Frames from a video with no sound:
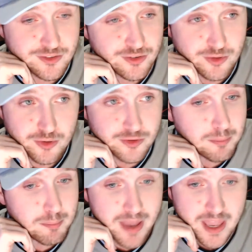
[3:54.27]
scores a
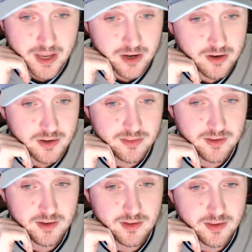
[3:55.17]
banger at the
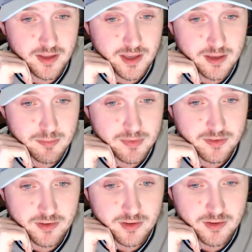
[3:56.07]
end of the game
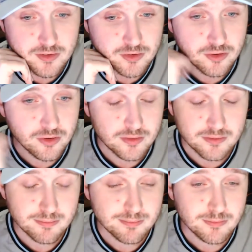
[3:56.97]
to
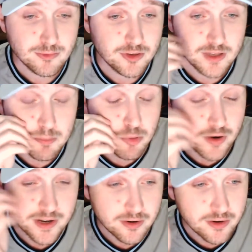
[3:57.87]
get a point out of